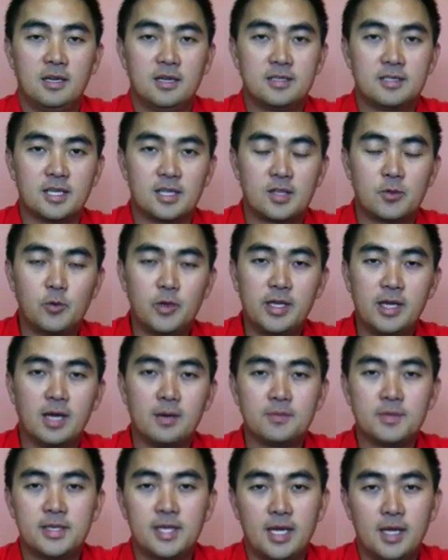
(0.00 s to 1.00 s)
It's a
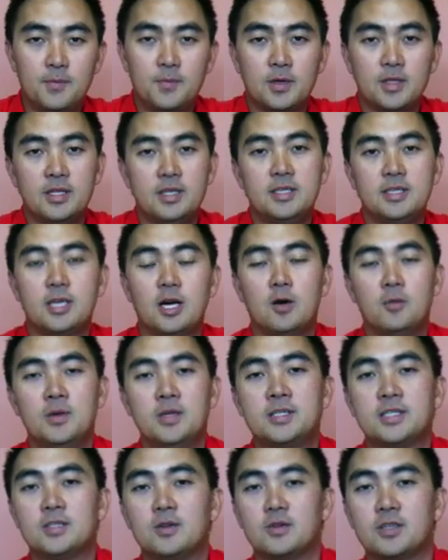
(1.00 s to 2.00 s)
3M tape on these
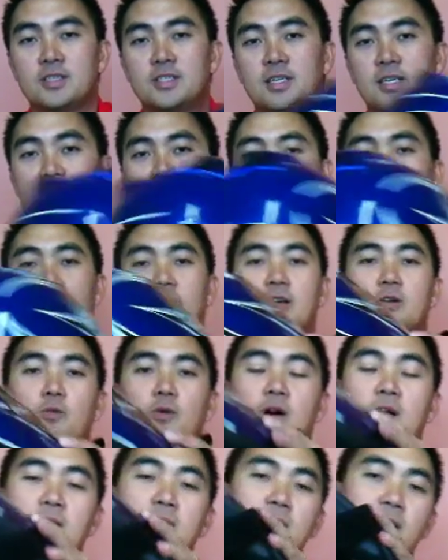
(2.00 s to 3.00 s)
helmets, so it sticks very
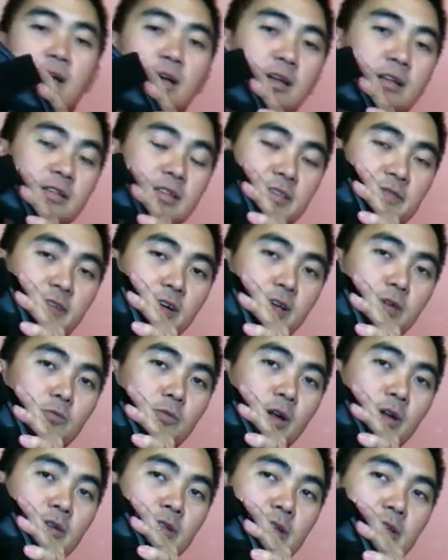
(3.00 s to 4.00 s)
well, and it's very
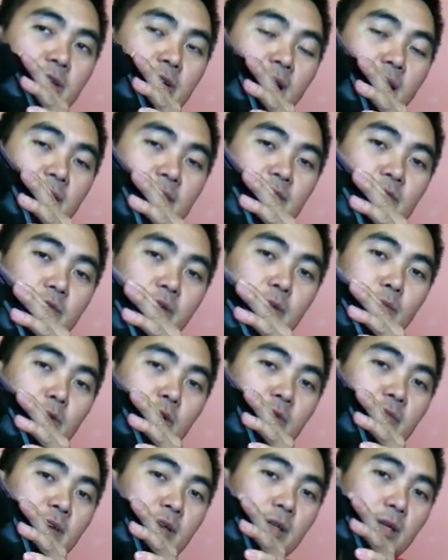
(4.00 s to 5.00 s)
rare that you'll have to
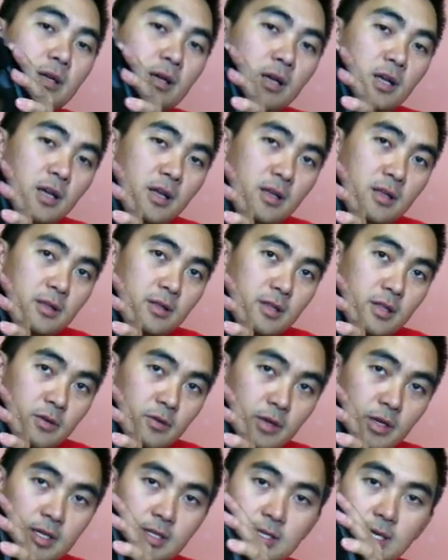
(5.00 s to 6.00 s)
remove it.
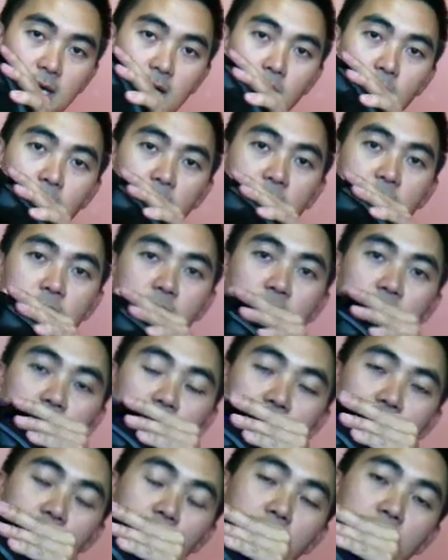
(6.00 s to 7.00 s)
There is, however,
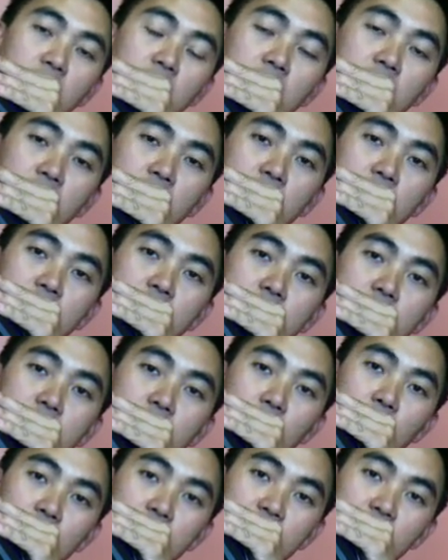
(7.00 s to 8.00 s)
a
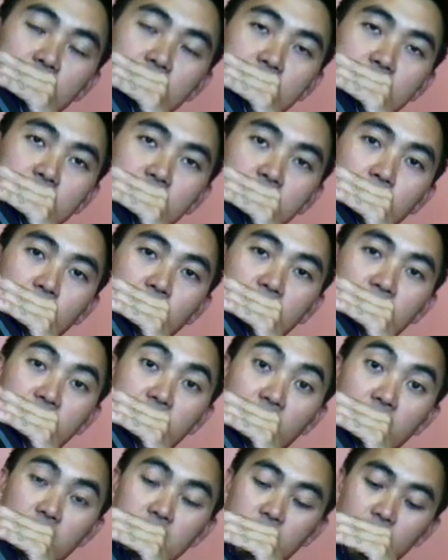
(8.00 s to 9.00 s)
double-sided tape and a
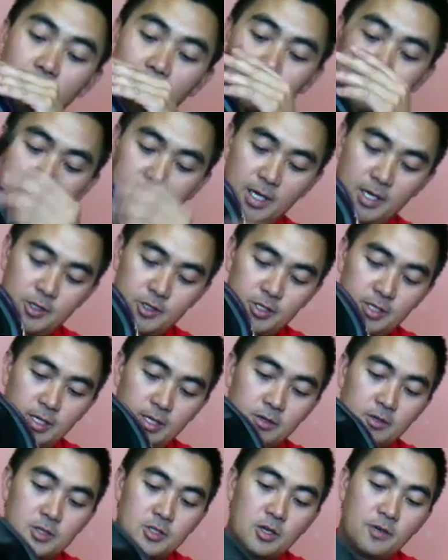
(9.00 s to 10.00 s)
Velcro application
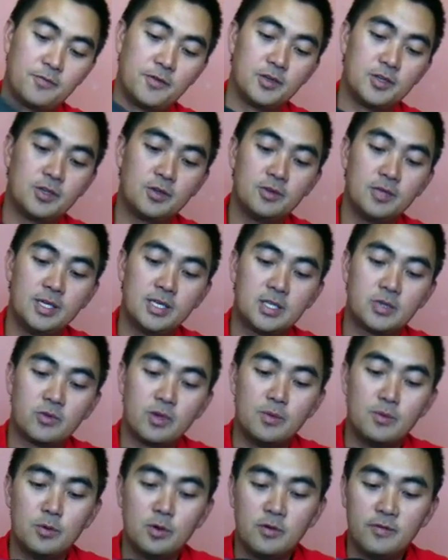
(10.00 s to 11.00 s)
here, so if you do need to
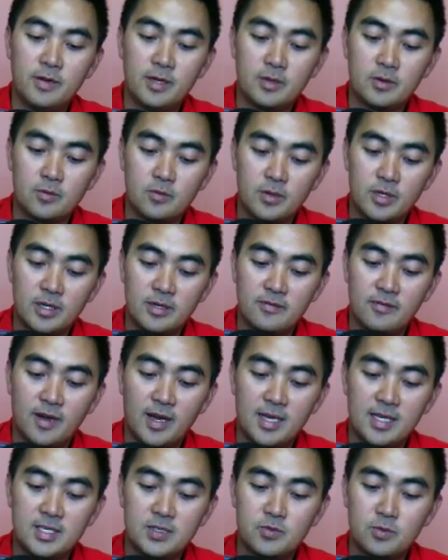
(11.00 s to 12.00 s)
remove it, we
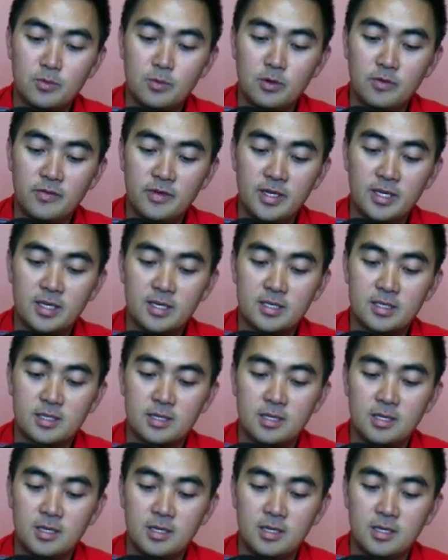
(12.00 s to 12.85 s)
advise removing it